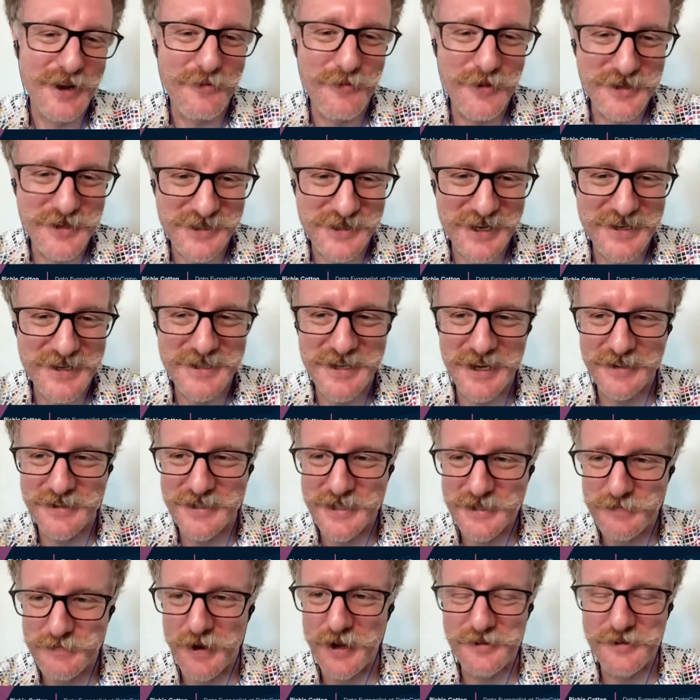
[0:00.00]
we're, we're skin
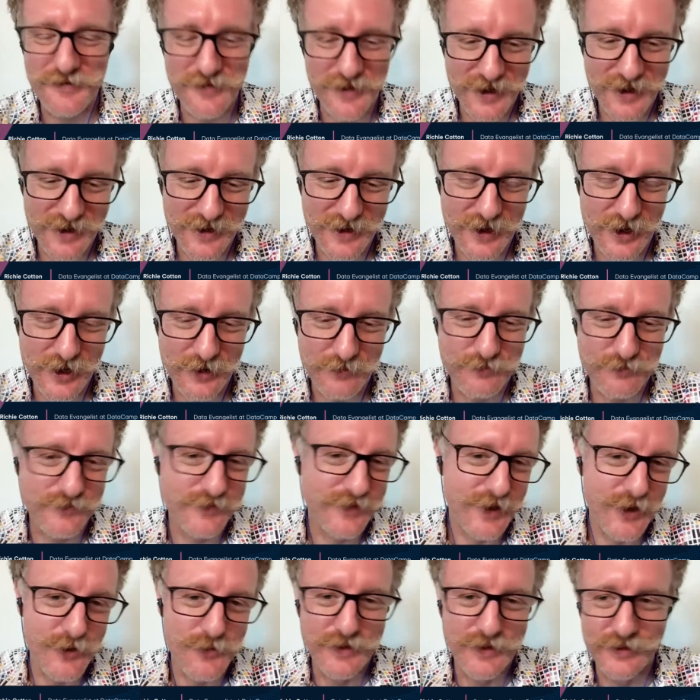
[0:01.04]
cells as part of a, uh, a
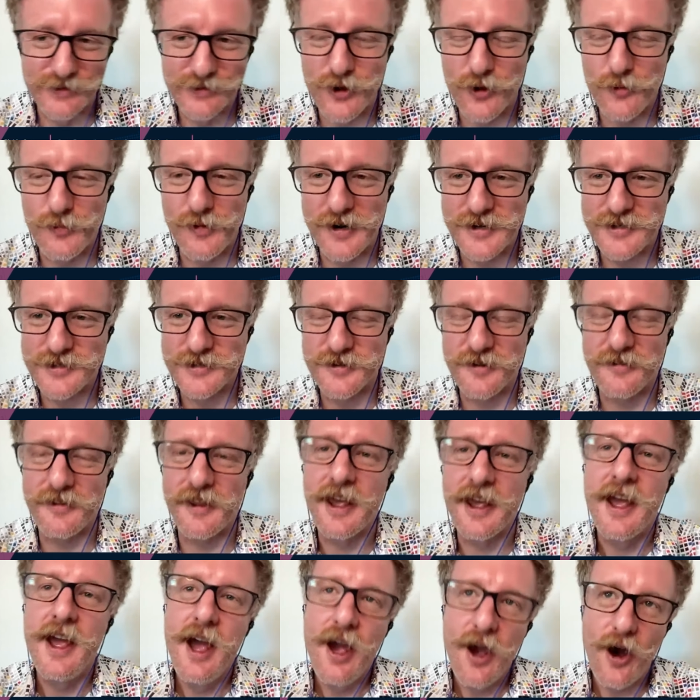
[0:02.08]
human corporation
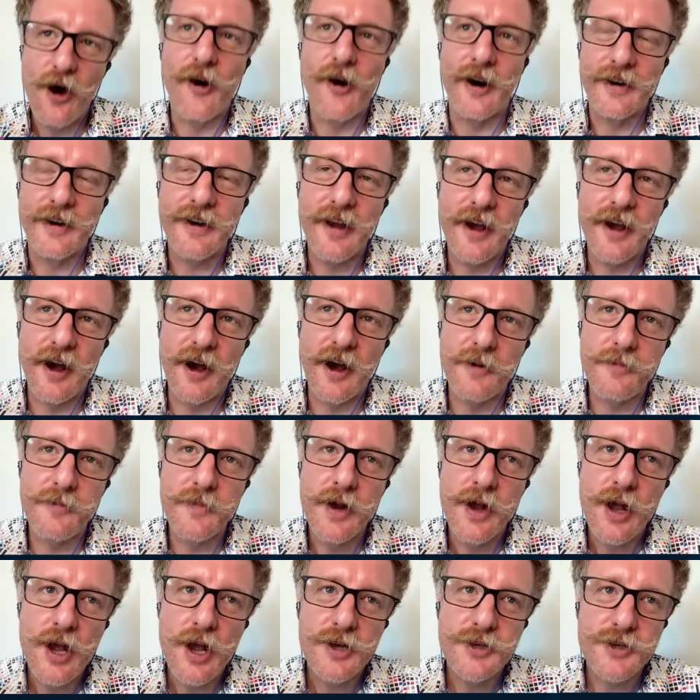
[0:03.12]
something. All right. Um,
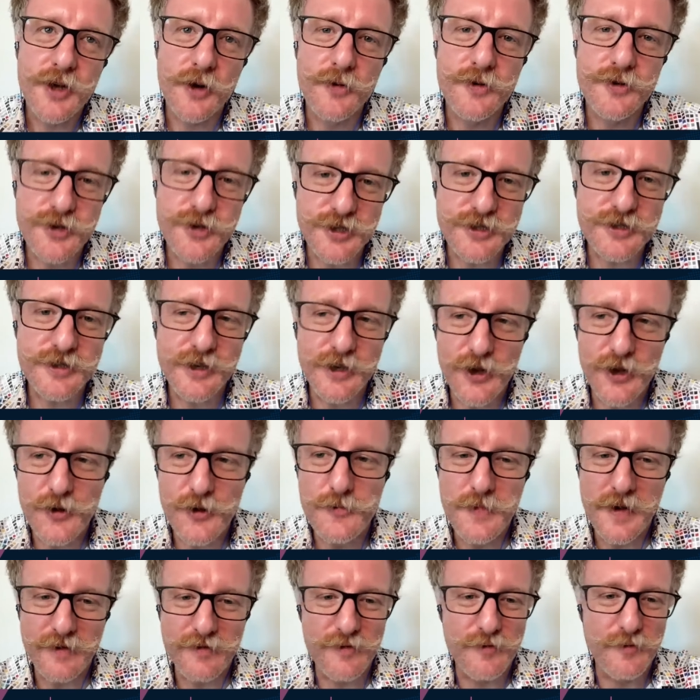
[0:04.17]
so just
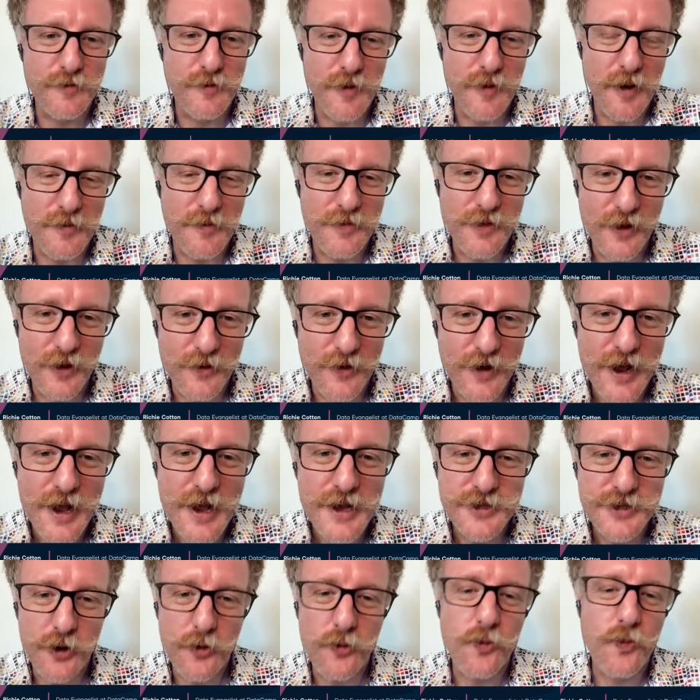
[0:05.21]
human me from remote though.
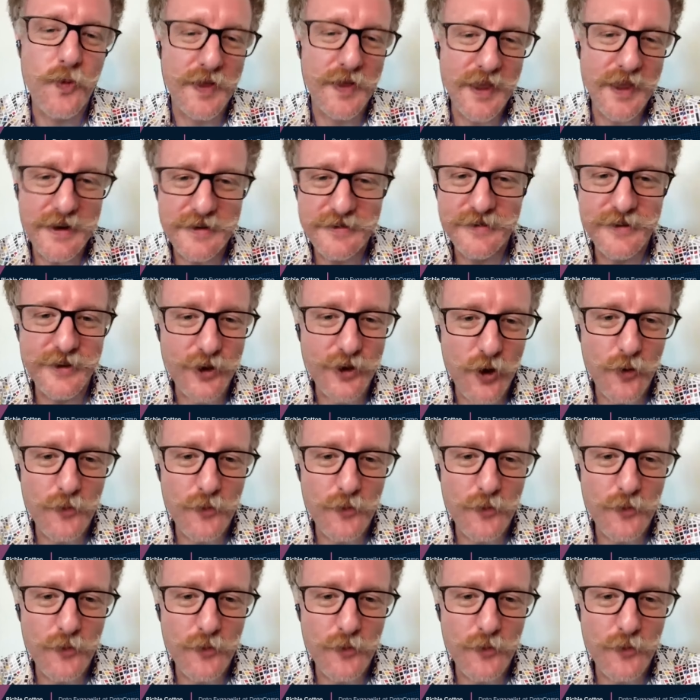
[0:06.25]
So within the